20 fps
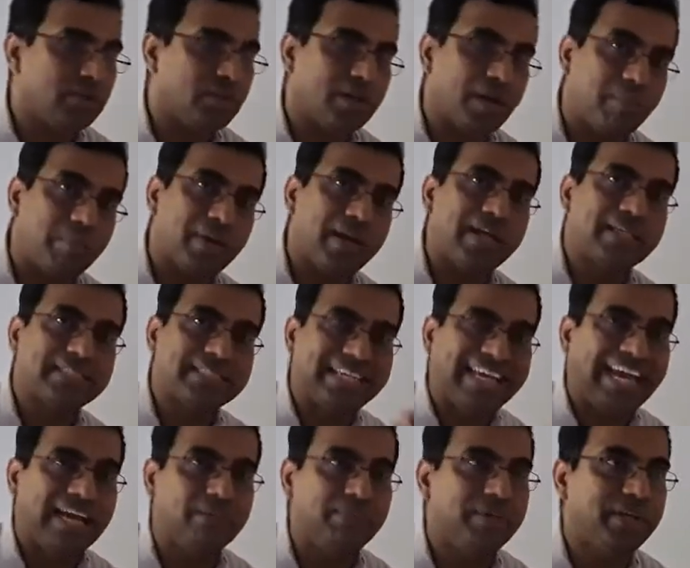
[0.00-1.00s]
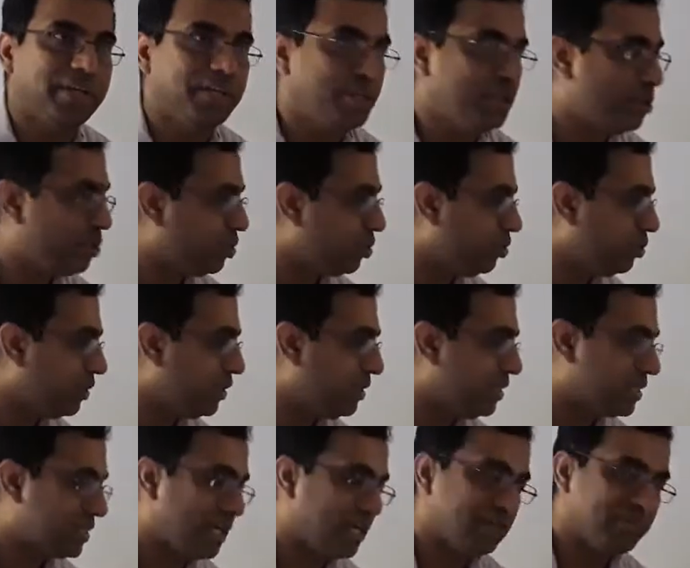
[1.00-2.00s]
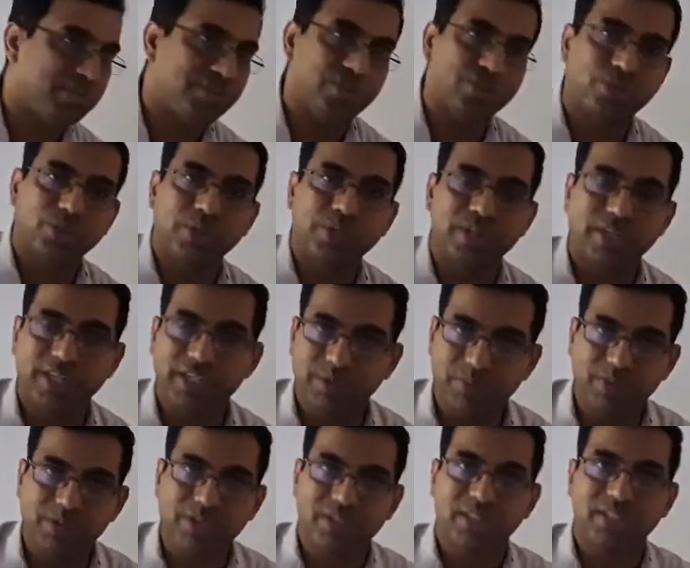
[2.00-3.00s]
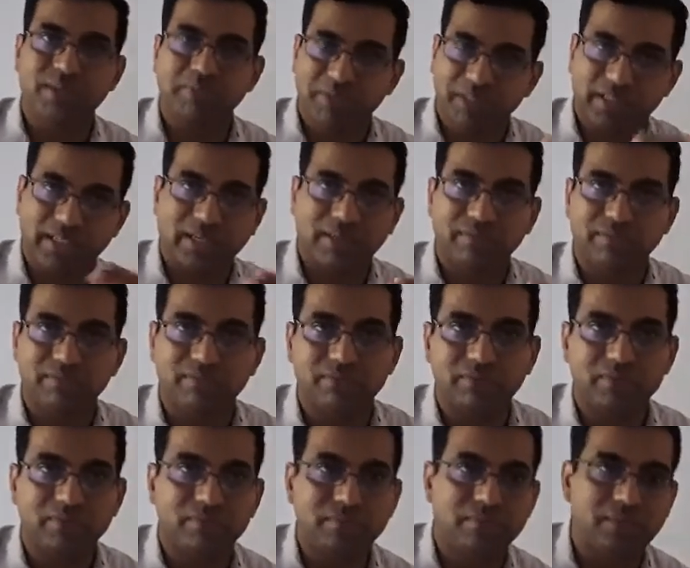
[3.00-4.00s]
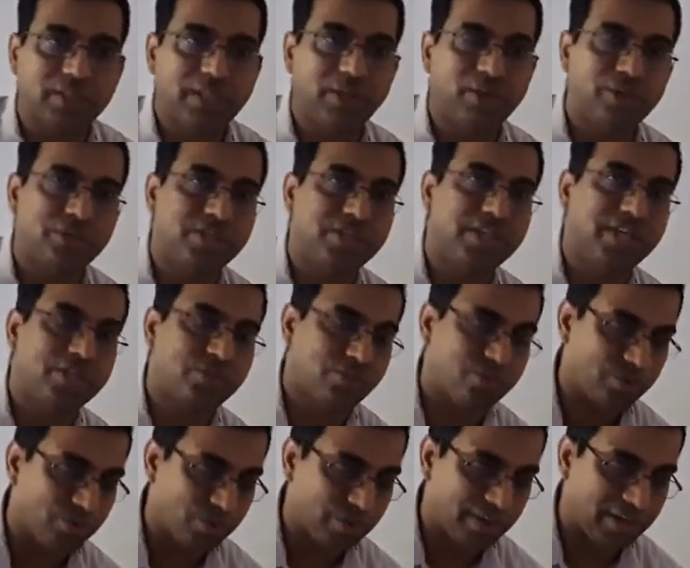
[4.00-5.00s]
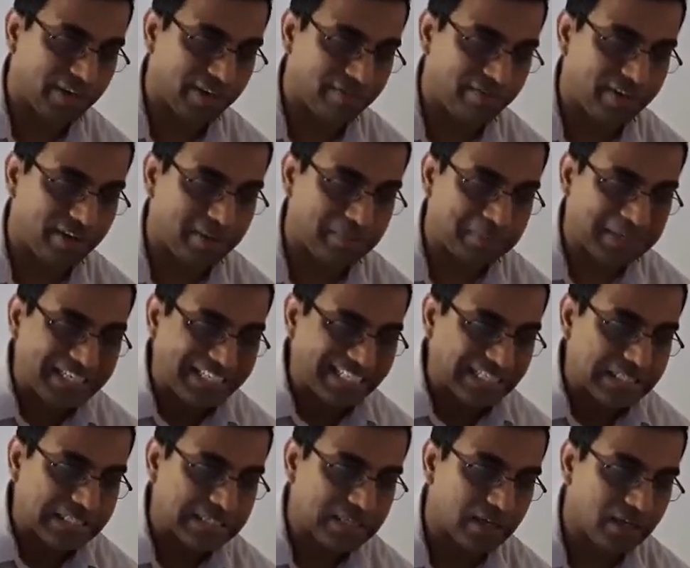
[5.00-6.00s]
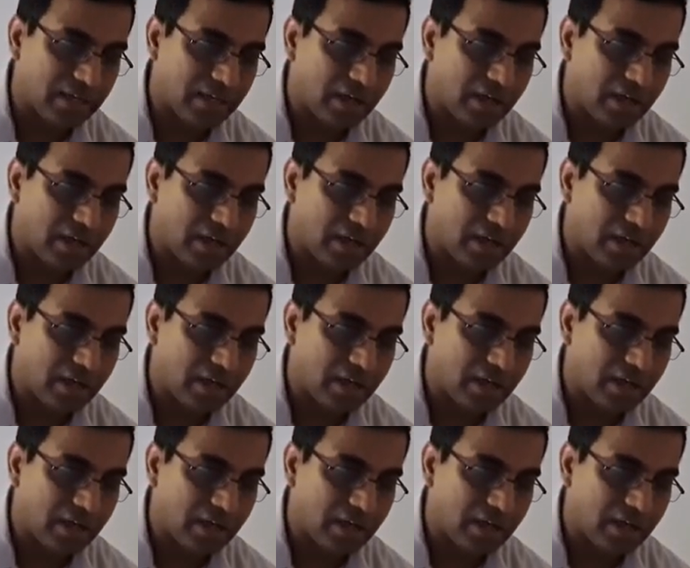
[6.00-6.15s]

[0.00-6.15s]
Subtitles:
compliance can be an issue with this kind of a situation, especially something that he or she has to do on an everyday basis.